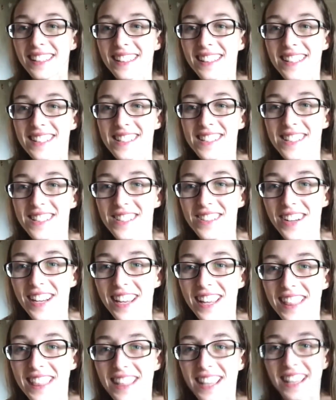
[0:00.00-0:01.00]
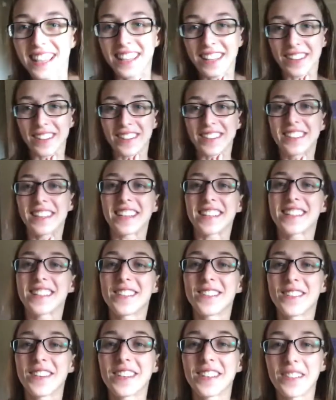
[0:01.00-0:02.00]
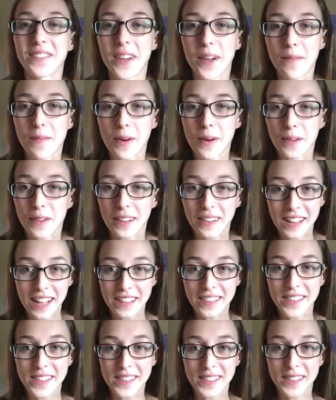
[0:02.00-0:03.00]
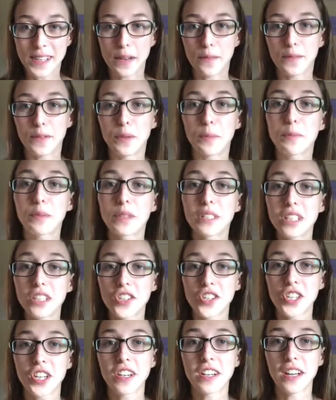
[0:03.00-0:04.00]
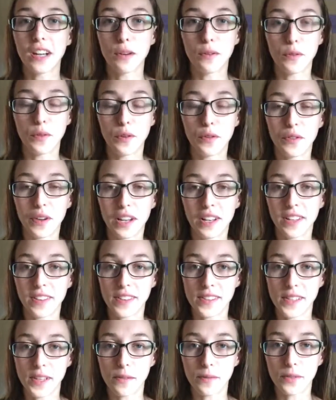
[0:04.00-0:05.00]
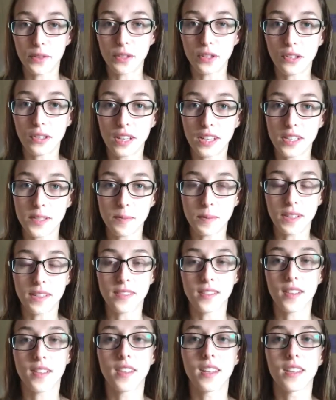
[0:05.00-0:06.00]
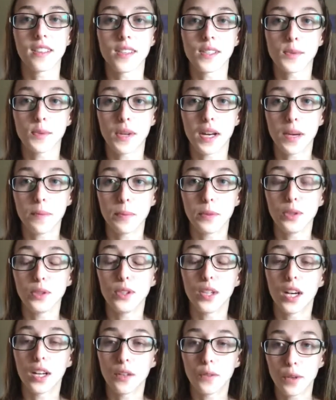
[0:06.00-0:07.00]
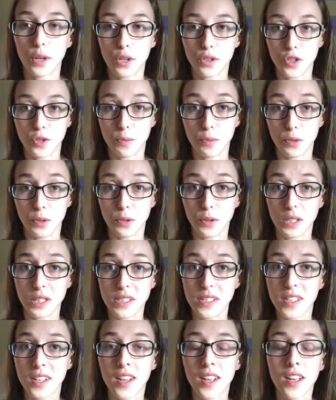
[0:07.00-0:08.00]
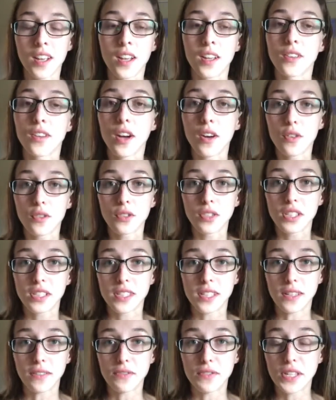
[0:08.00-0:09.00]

This is great. Thank you. Yes, you're welcome. I'm glad this is helpful. Please share it out if you're finding this helpful, you guys, because I think this will help a lot of entrepreneurs not only save